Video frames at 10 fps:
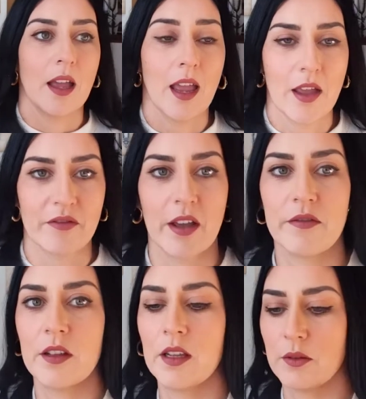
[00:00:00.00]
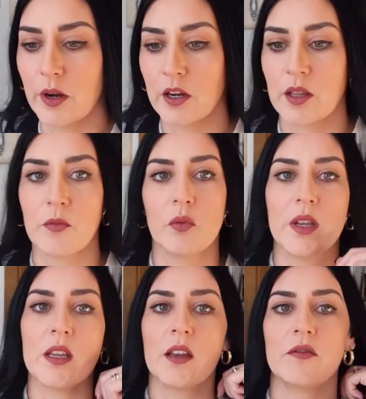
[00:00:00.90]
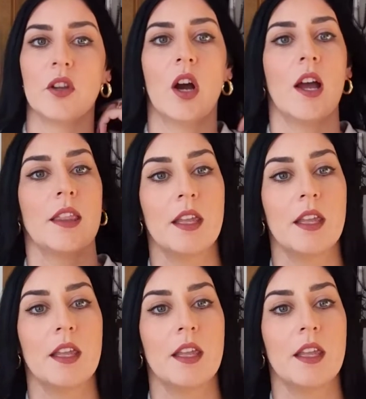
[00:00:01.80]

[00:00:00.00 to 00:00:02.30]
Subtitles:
If I feel like wearing them a week, if not,